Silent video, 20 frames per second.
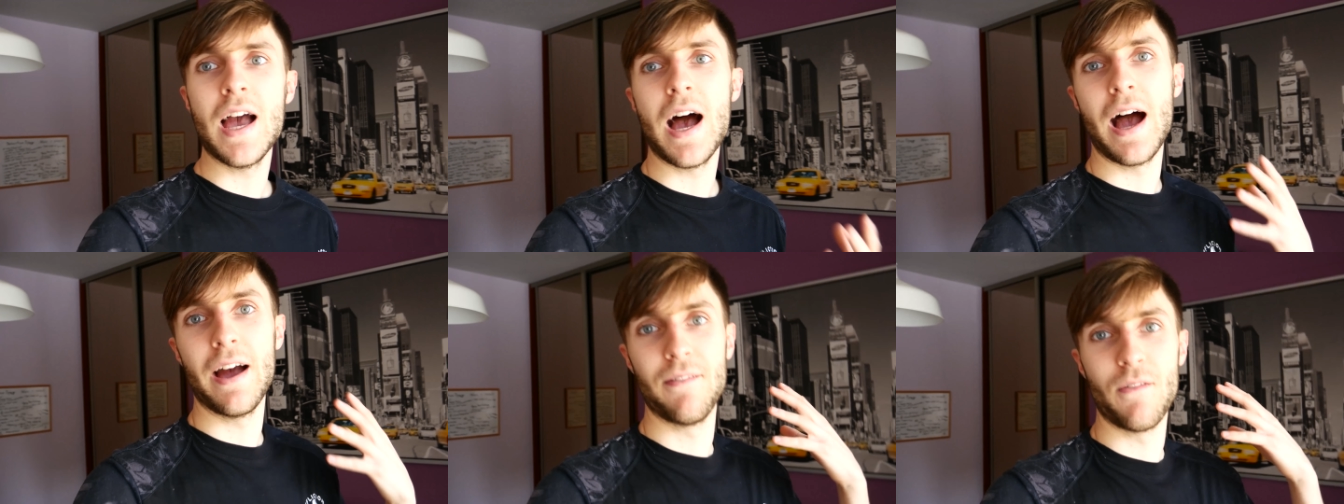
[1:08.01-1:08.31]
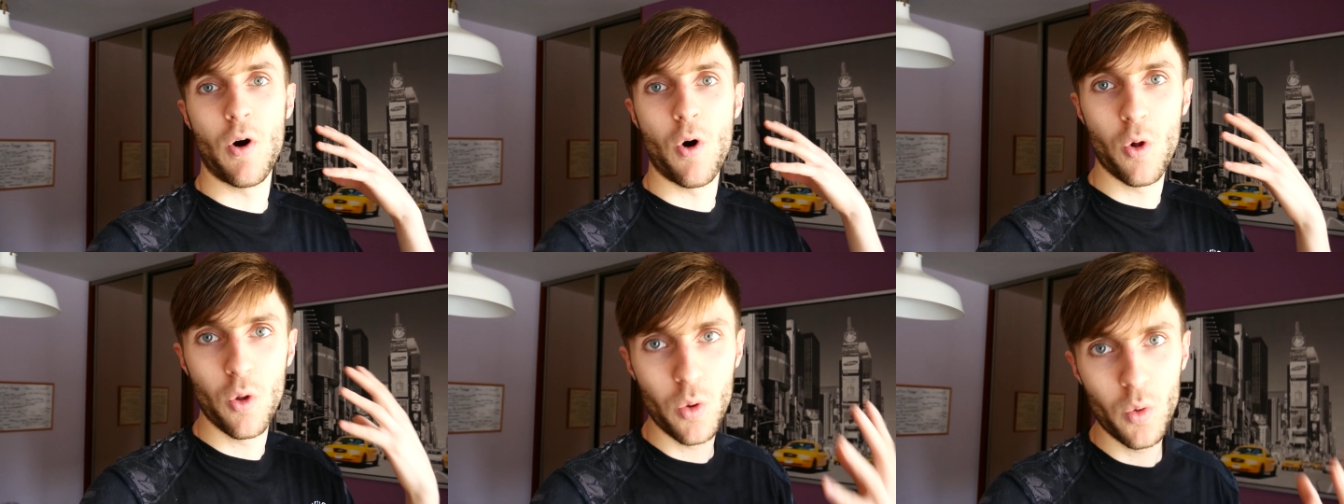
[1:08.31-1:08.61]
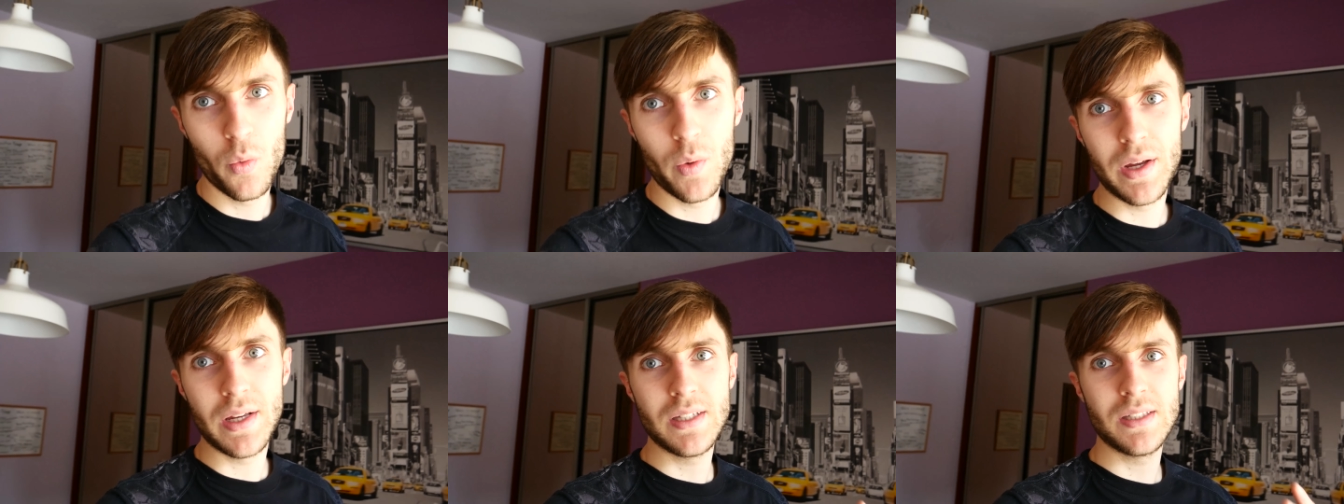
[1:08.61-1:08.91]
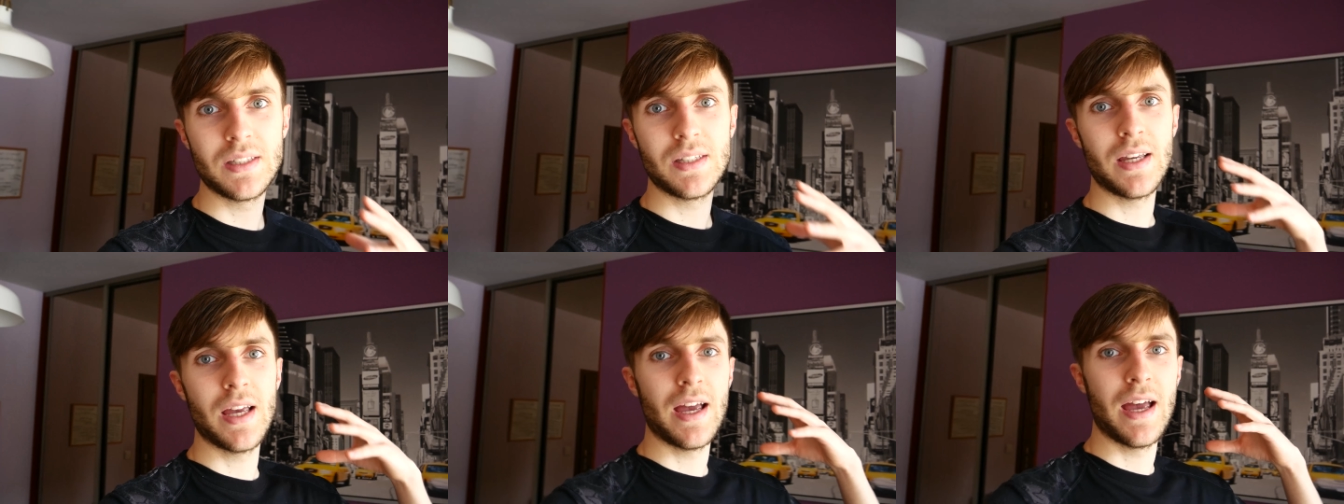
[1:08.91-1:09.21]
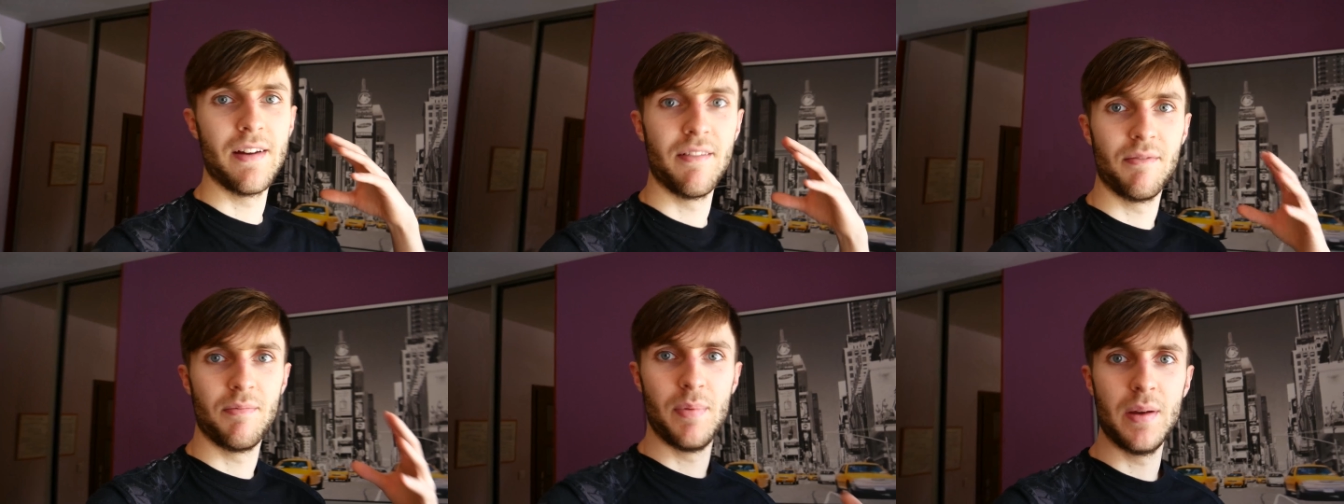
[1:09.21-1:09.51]
I've always
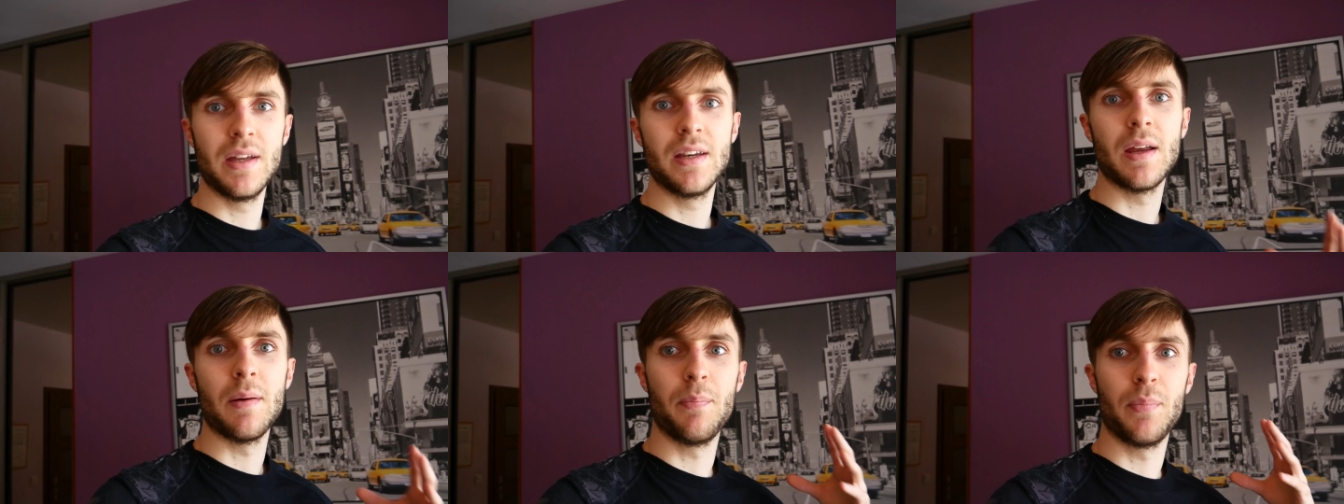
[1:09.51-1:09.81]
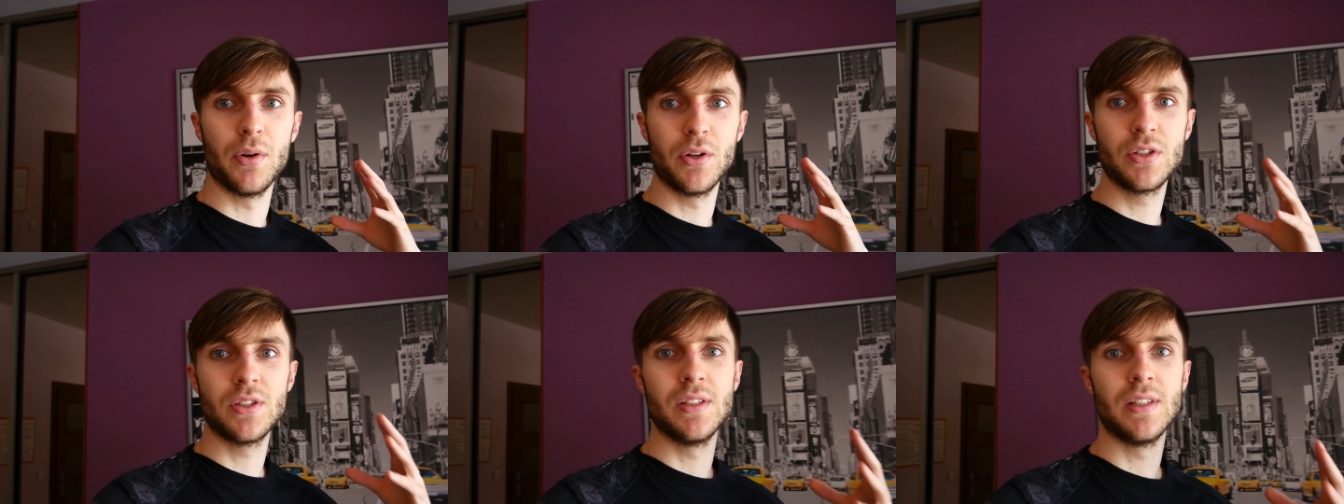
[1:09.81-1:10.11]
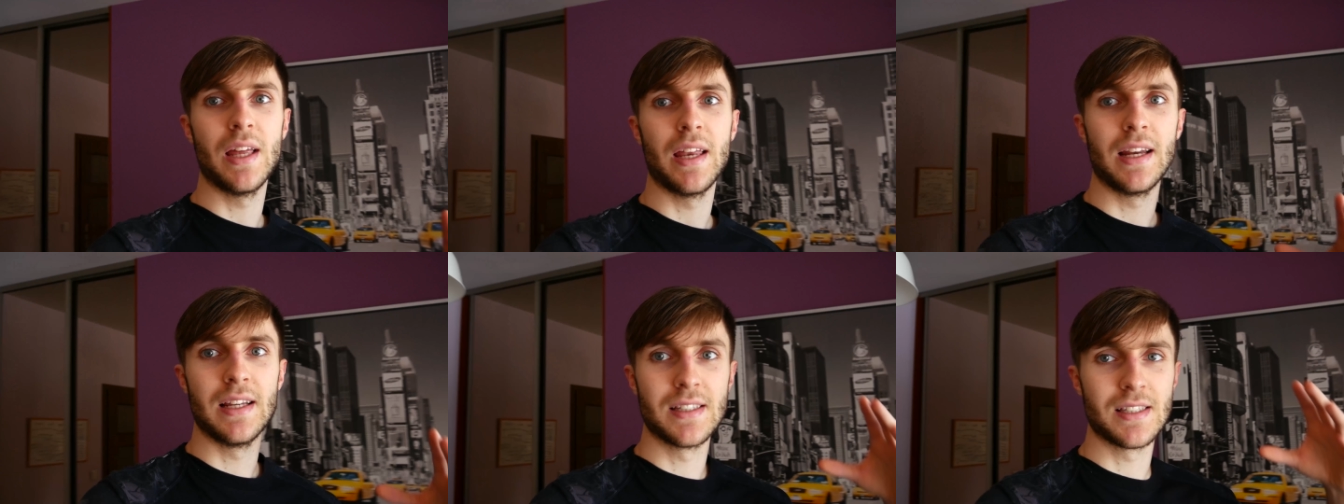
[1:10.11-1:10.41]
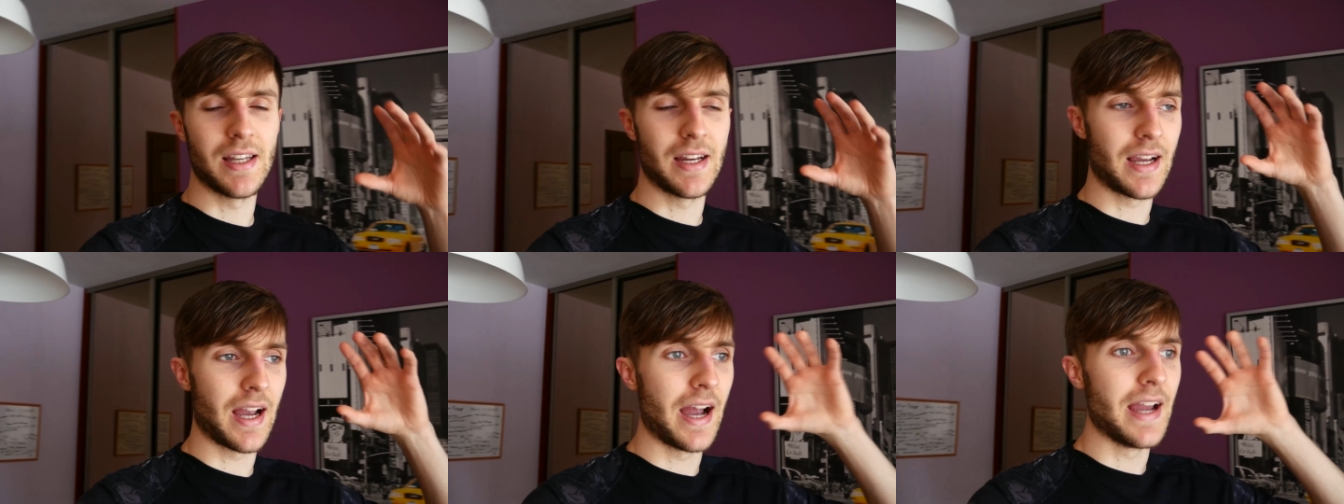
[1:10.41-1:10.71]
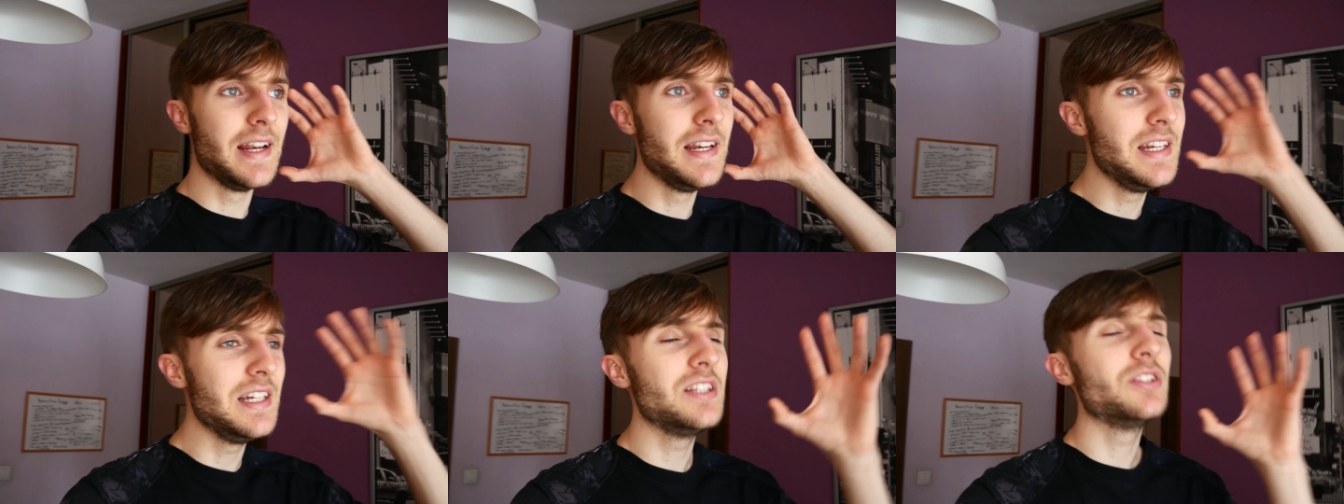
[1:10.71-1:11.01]
been a person that is like,
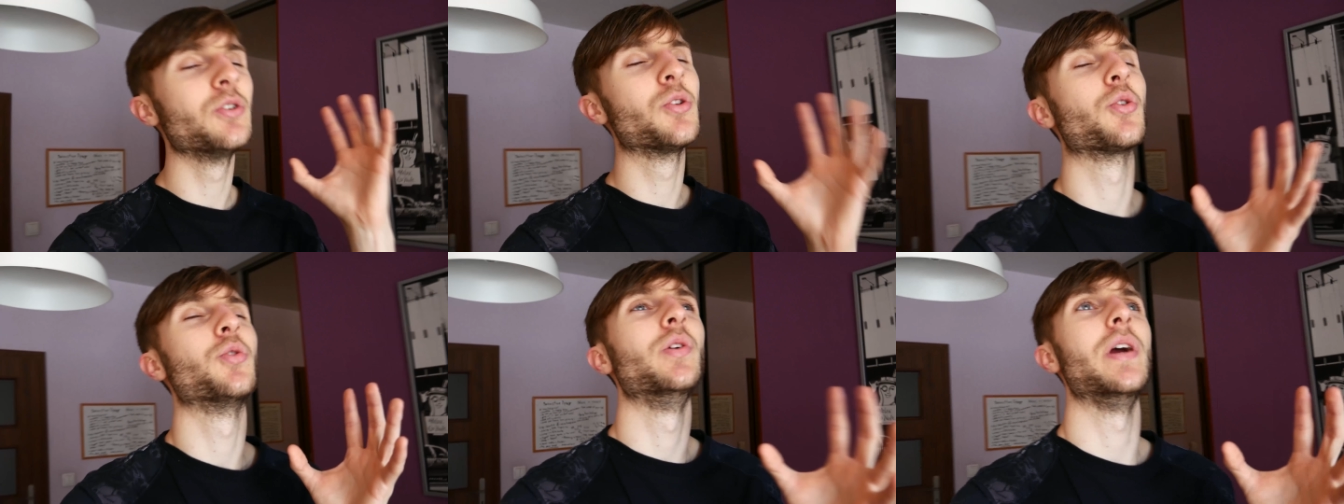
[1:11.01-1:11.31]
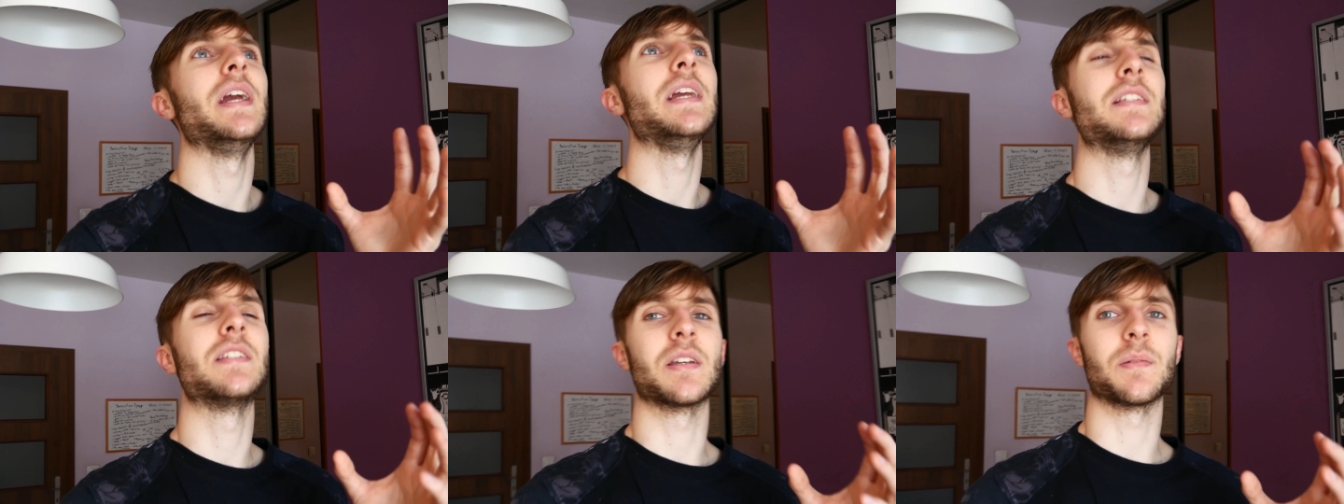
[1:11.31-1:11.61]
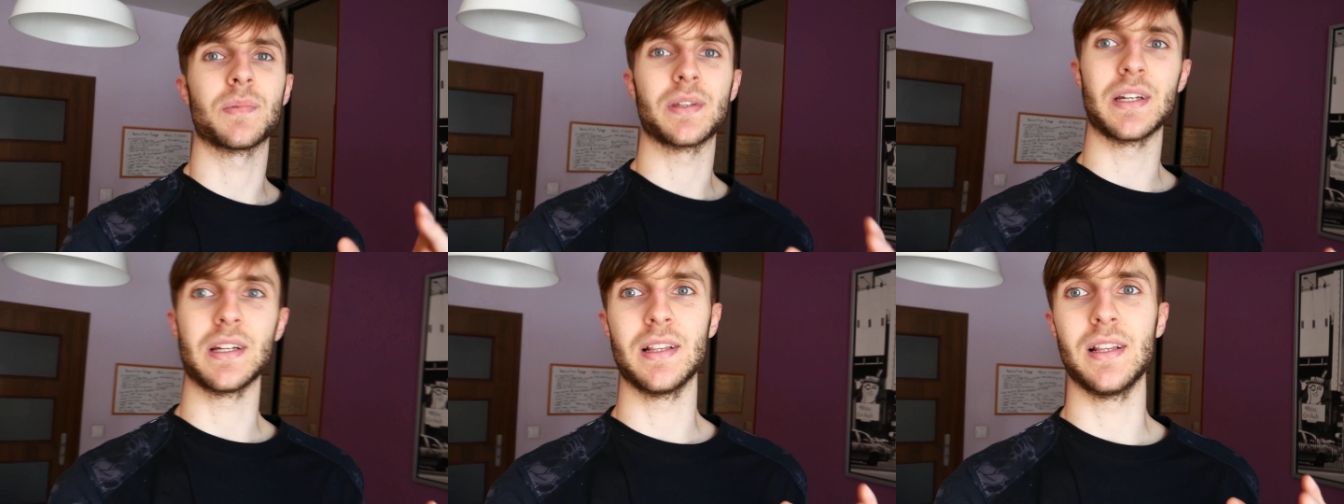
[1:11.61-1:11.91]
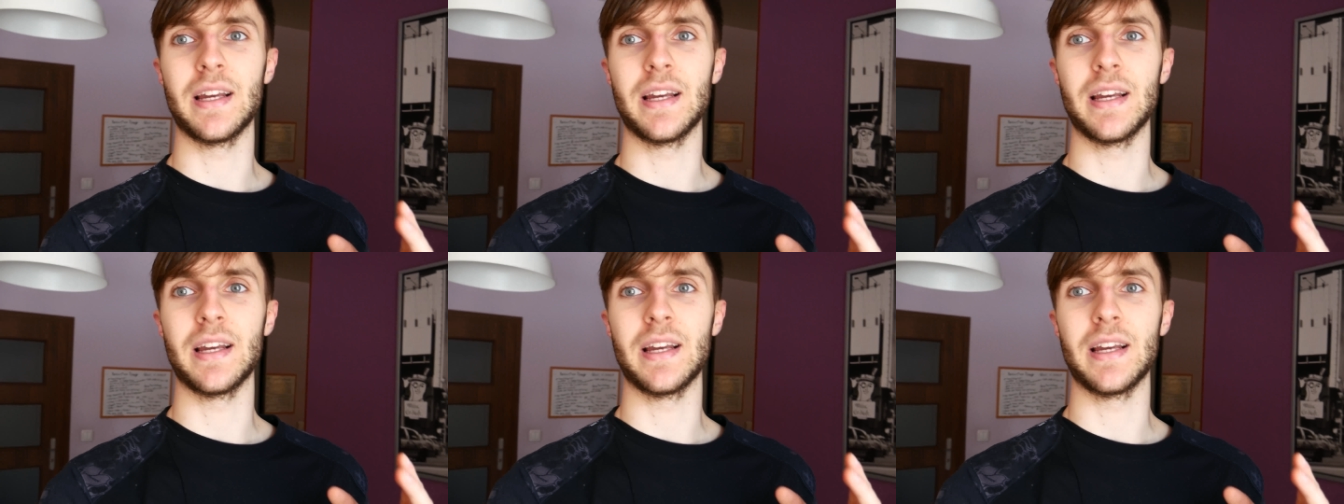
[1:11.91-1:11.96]
I need to create something.